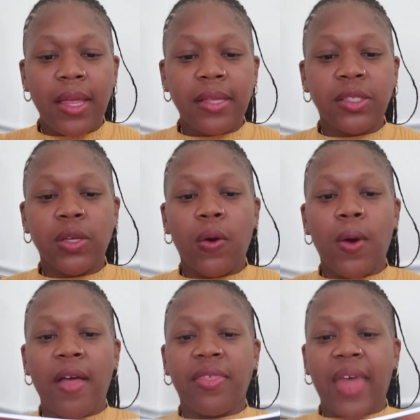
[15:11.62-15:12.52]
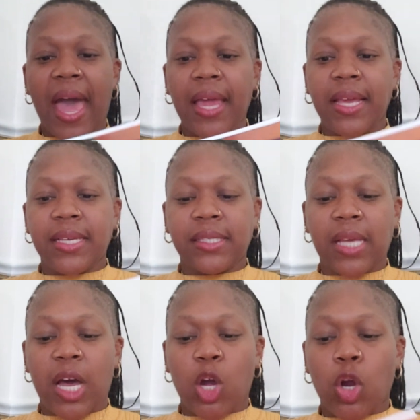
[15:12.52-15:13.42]
So that is
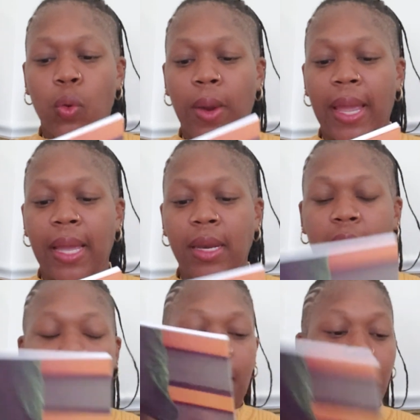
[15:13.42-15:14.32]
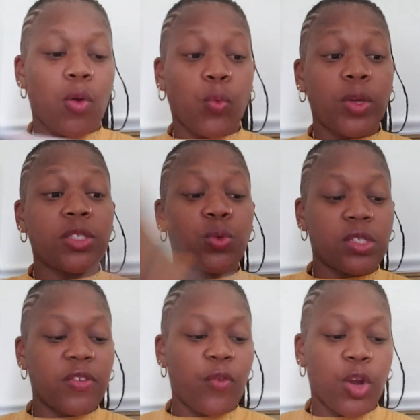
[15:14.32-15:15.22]
a great
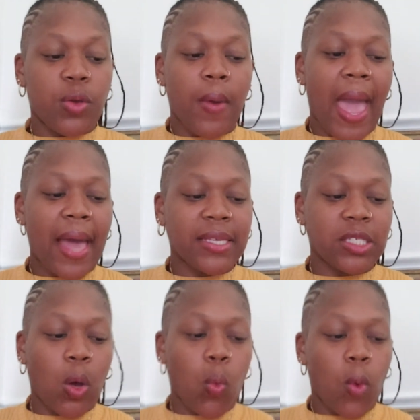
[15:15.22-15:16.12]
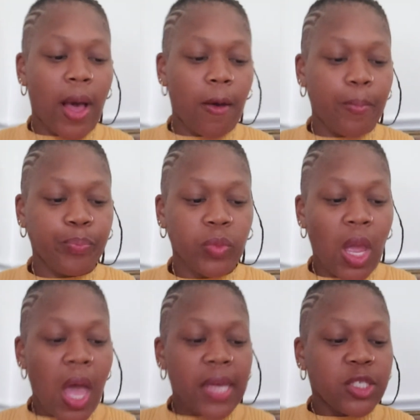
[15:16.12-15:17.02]
resource for you as well.
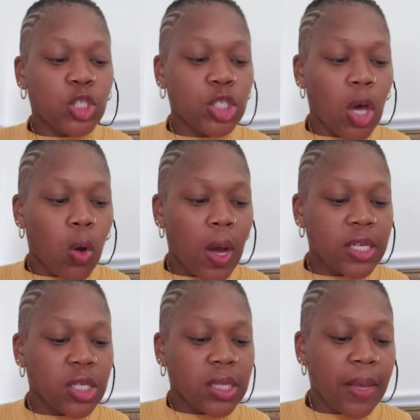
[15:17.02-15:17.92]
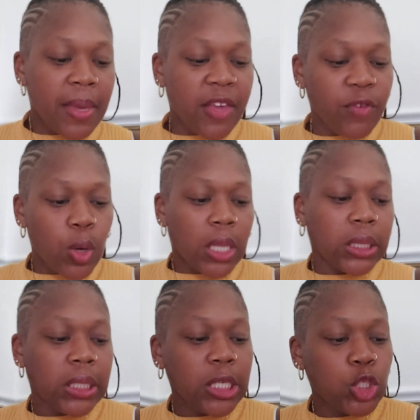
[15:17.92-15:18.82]
So let me give you a
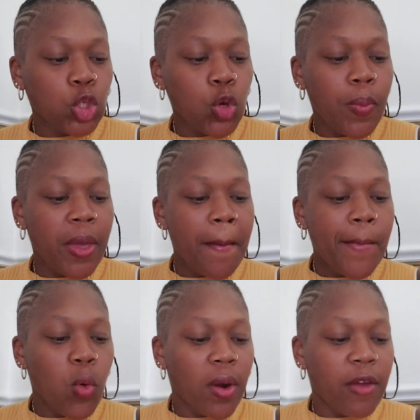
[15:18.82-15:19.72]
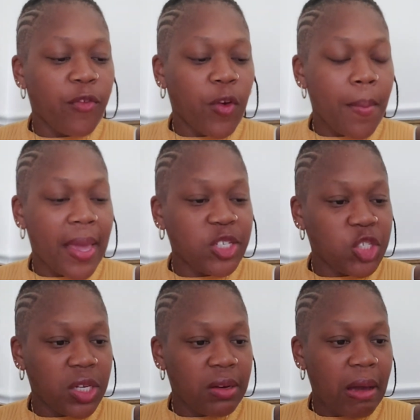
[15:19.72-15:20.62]
little bit more
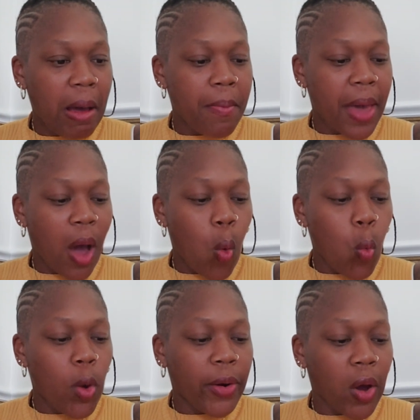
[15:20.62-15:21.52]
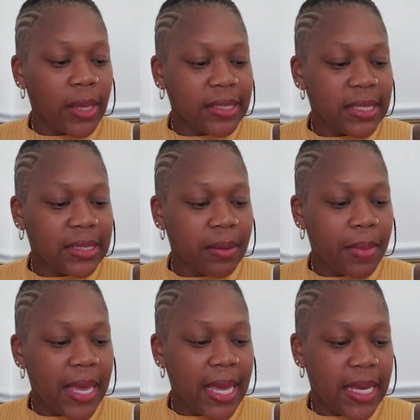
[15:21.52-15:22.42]
information about what autism
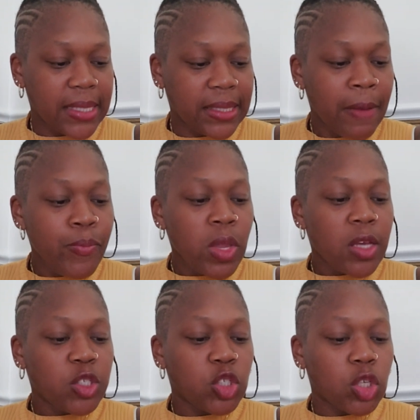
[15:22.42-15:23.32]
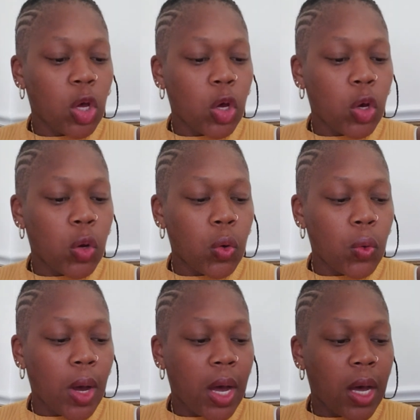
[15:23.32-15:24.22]
is. So